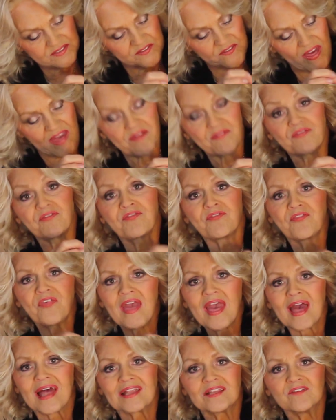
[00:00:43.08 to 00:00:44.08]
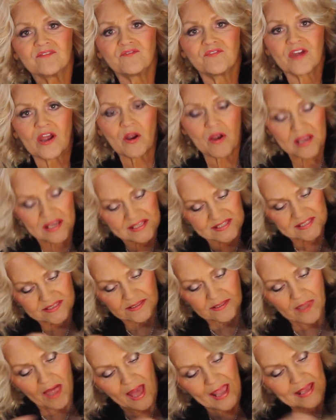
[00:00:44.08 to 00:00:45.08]
they thin very
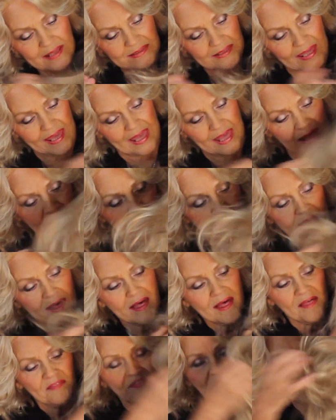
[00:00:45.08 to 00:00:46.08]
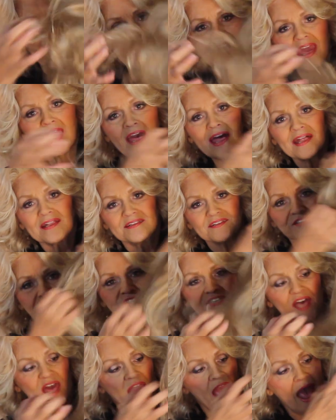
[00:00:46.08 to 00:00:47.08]
slightly the
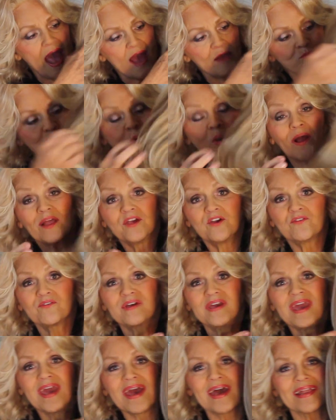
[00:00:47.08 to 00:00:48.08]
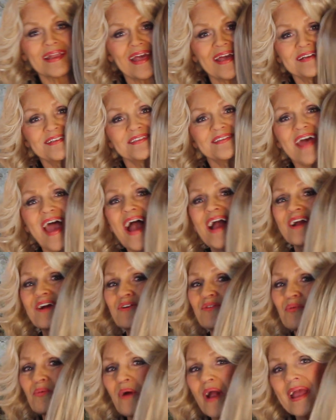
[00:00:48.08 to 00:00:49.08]
ends, and what you get is that
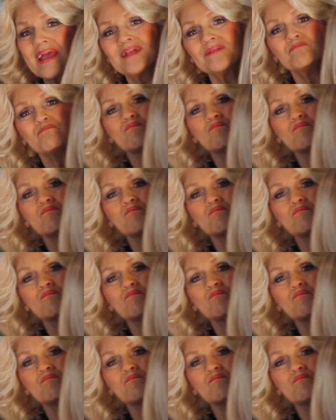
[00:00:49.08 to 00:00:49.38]
great